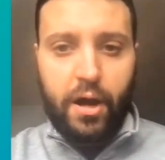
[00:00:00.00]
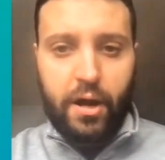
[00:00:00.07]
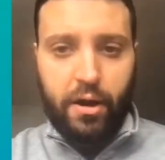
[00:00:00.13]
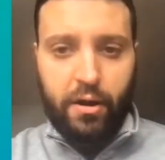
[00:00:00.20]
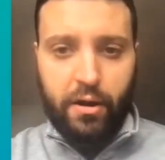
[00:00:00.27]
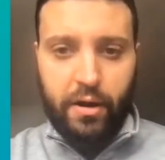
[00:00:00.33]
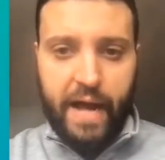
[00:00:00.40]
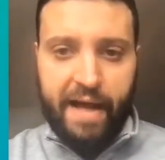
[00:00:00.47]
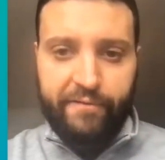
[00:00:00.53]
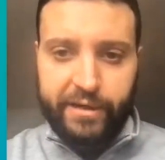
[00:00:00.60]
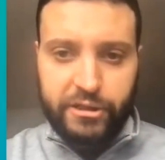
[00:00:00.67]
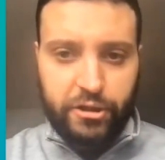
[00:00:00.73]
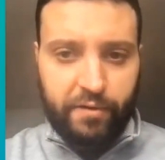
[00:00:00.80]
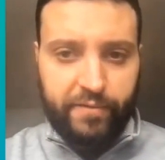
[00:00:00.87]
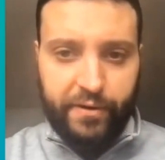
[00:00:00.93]

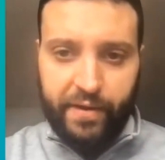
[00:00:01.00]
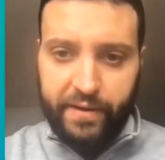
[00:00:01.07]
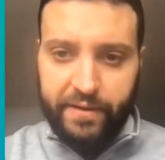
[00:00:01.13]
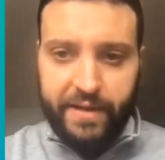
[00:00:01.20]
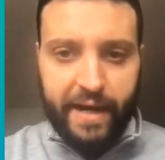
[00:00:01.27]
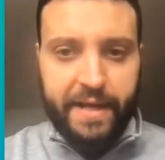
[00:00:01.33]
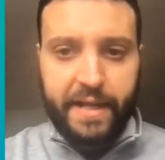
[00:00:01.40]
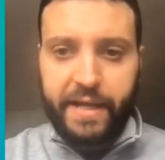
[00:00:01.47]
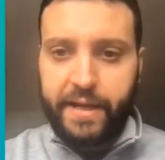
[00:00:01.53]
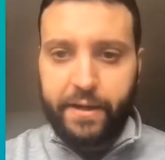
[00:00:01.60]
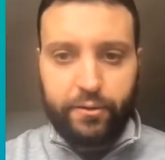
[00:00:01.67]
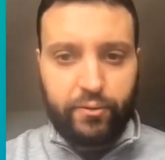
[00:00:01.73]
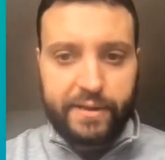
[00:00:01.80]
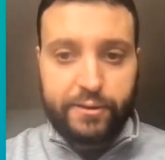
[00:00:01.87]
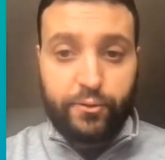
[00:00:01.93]
Average over the entire
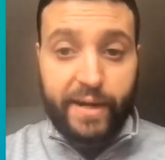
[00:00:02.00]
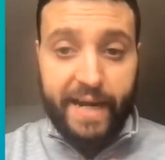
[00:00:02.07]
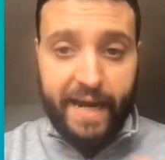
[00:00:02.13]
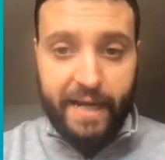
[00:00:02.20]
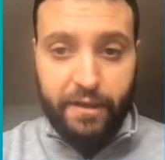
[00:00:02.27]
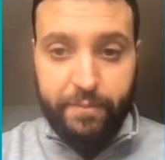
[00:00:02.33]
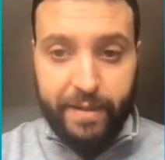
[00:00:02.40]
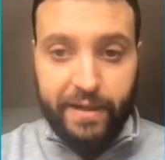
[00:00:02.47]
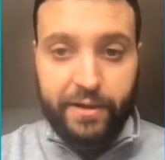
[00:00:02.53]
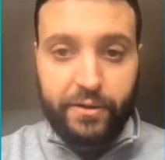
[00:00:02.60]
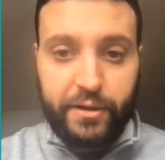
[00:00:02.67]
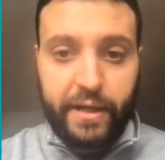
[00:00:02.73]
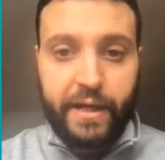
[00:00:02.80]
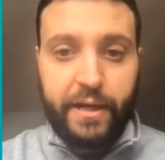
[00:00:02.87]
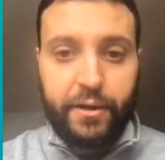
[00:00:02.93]
year, it was 28
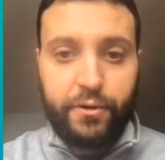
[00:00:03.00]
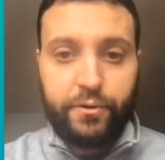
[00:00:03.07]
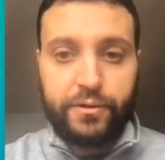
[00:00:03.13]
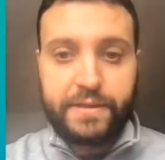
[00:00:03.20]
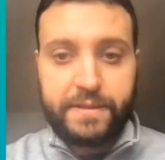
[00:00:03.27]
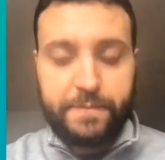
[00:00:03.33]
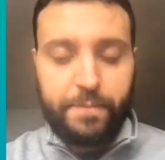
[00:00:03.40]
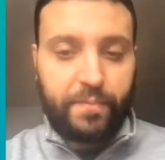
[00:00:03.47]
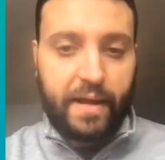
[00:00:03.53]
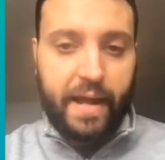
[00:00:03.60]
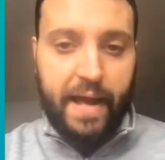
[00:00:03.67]
million TEUs,